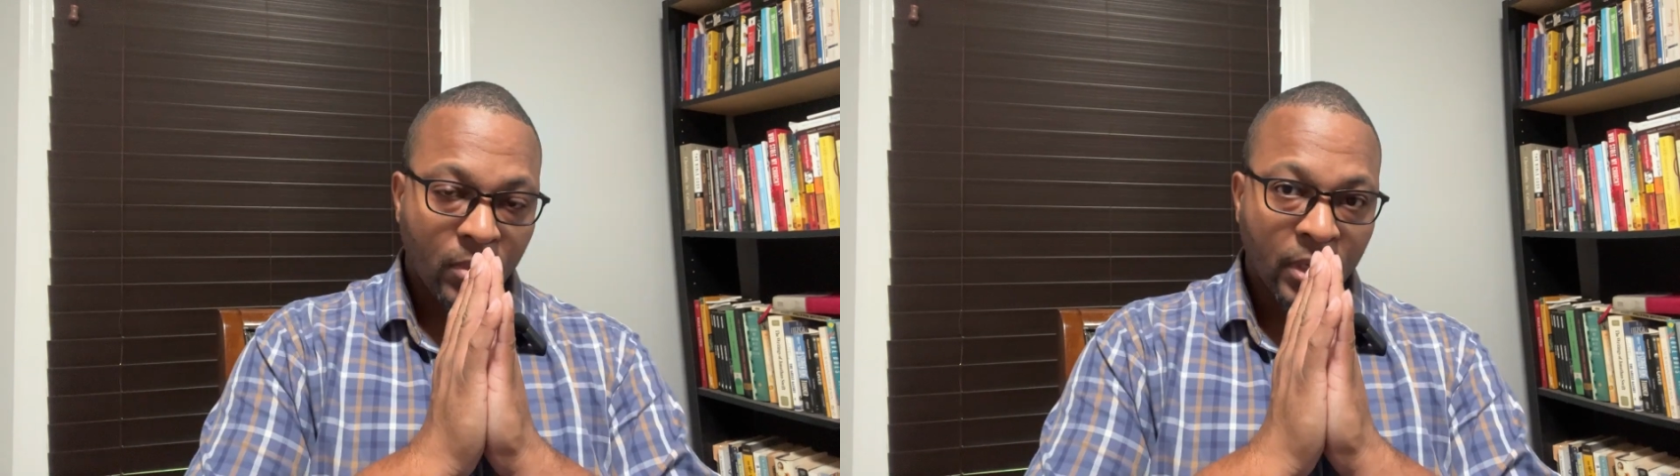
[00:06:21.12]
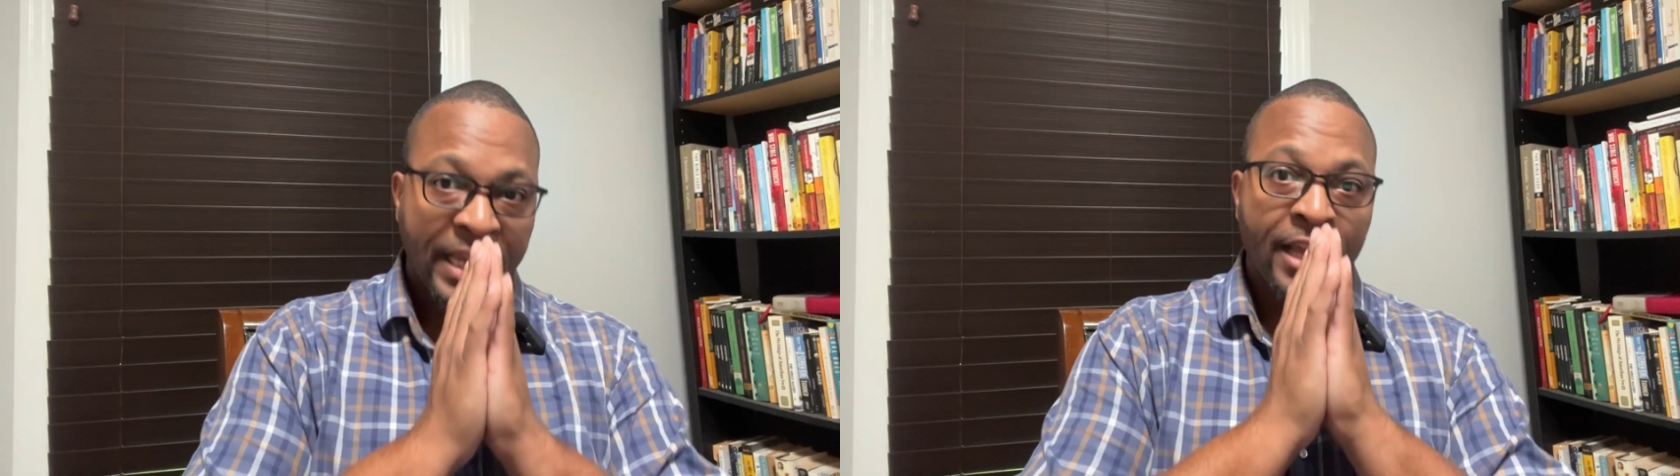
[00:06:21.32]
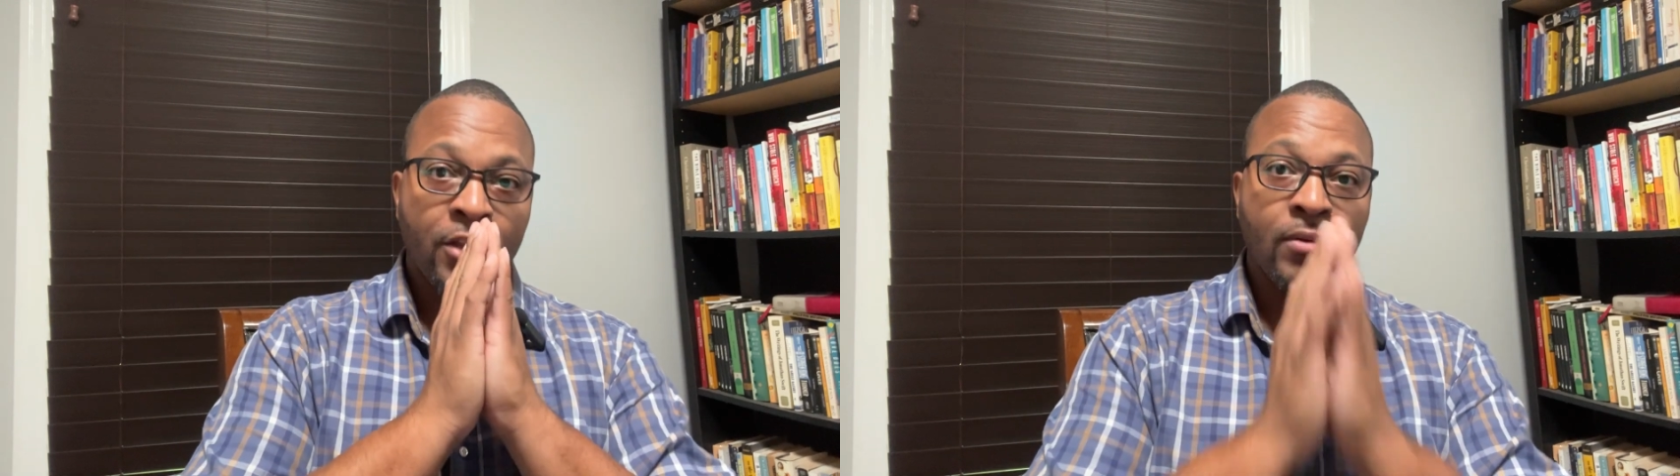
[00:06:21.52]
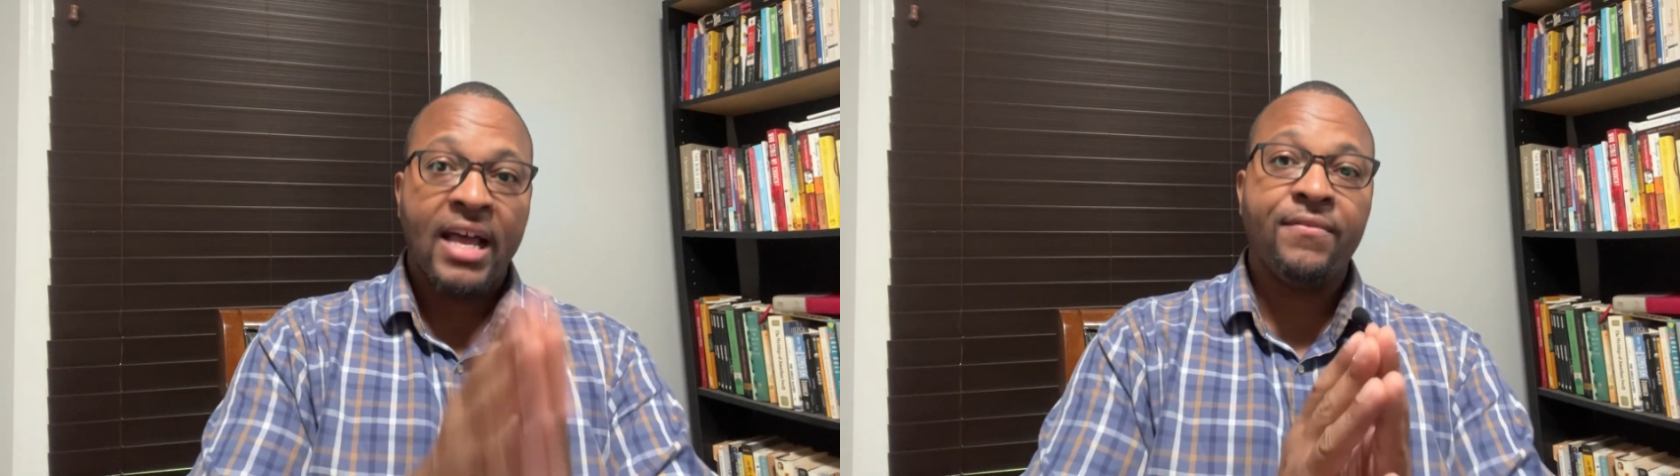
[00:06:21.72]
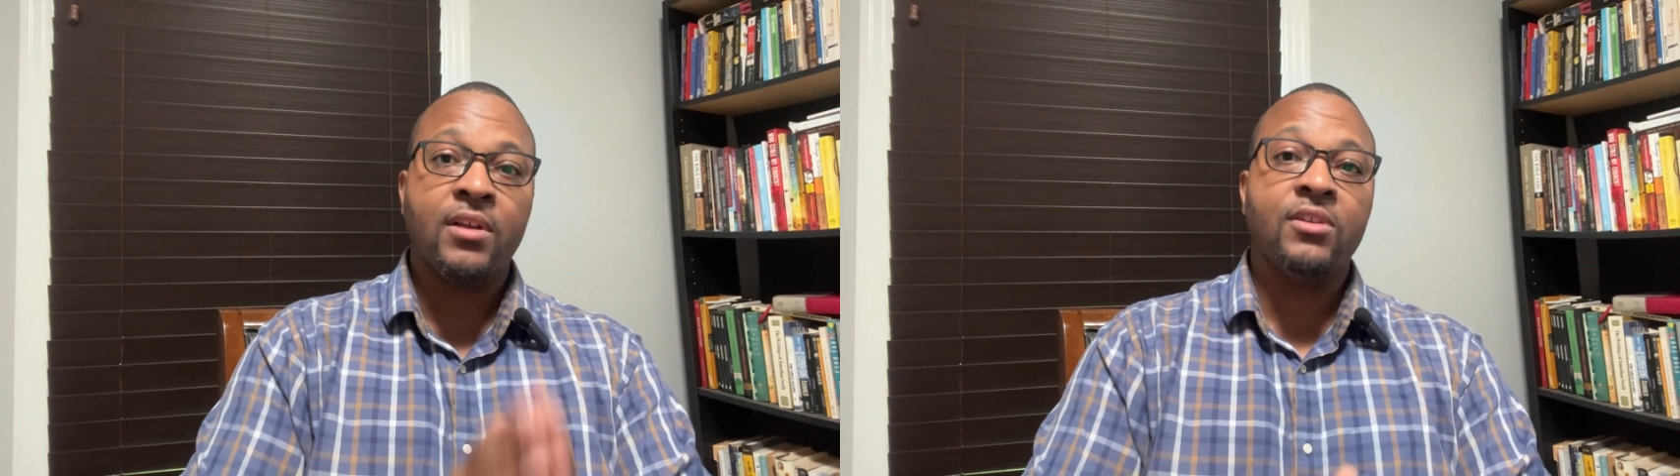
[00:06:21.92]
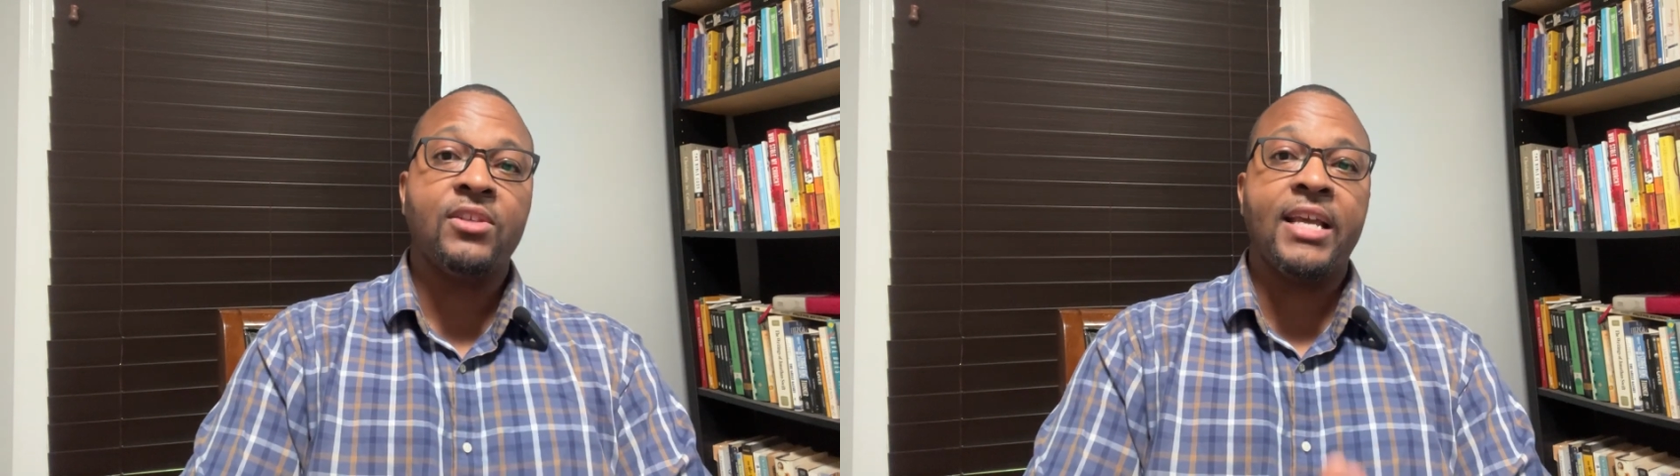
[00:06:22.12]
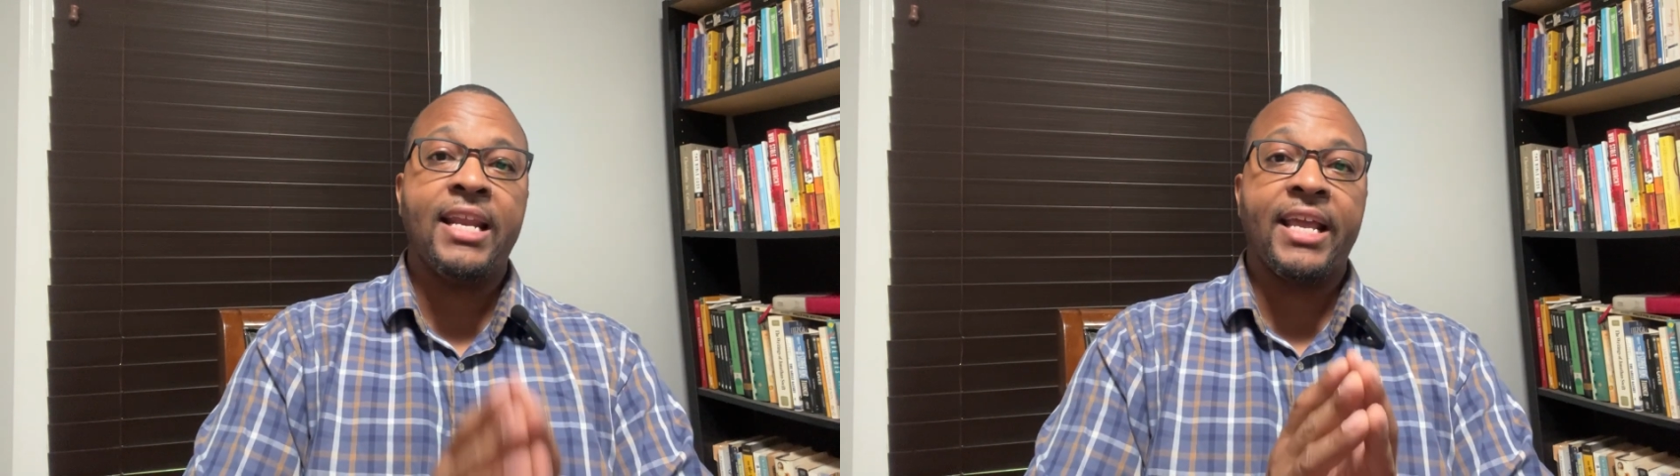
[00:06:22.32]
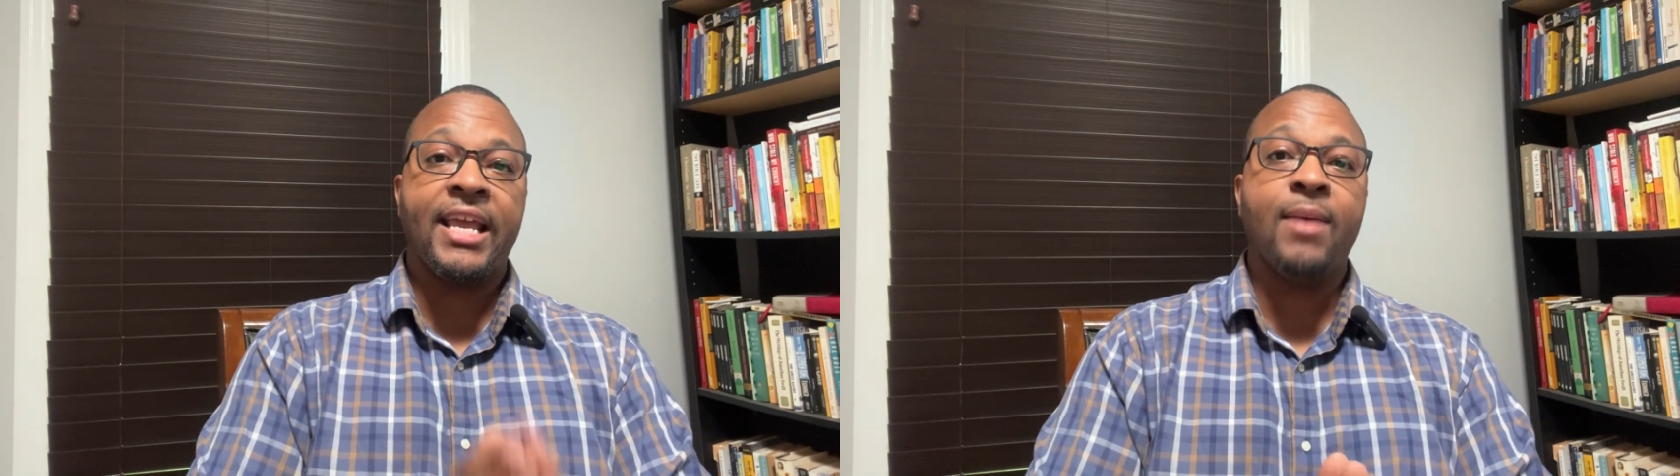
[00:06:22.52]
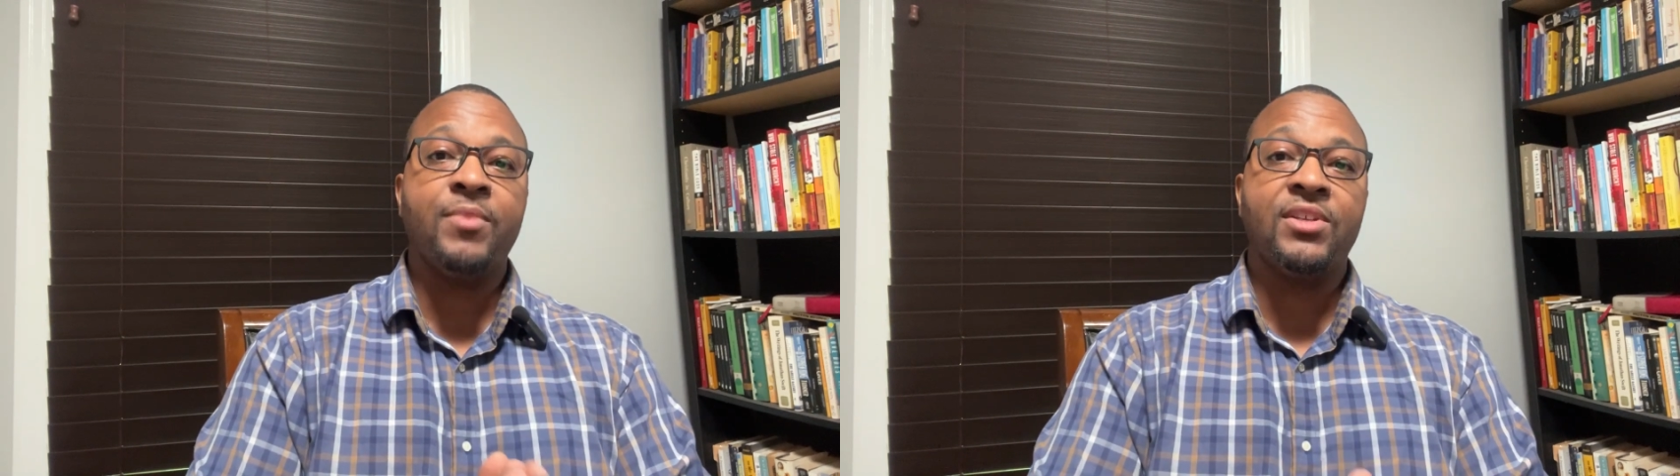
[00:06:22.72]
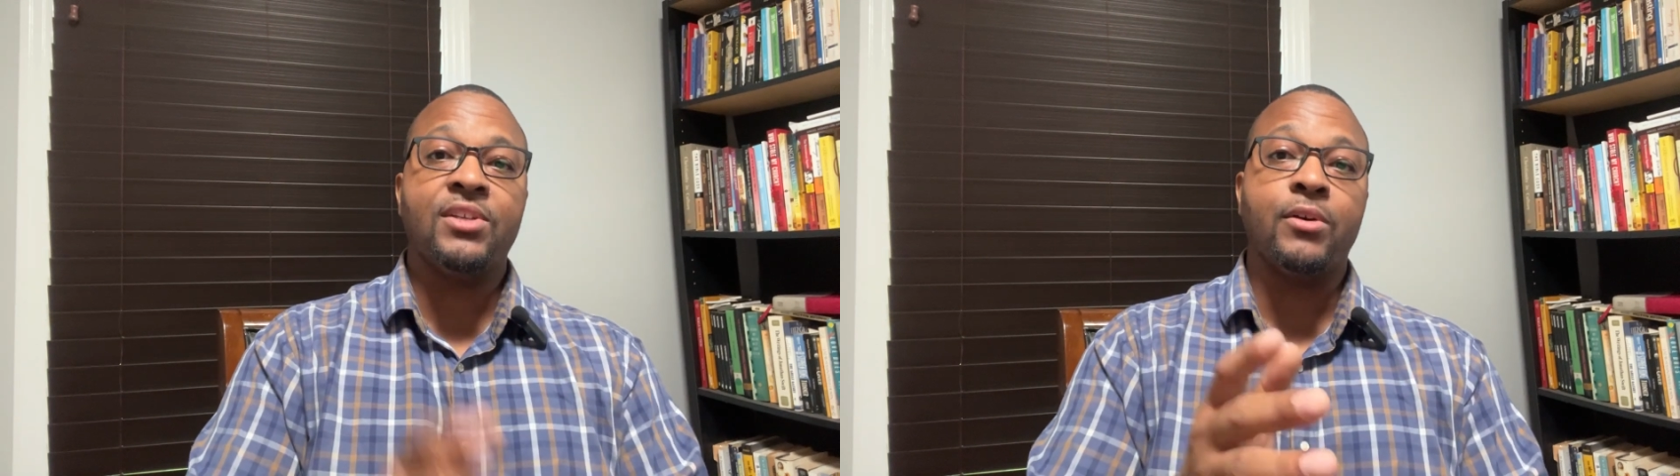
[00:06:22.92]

Again, you have to understand that campuses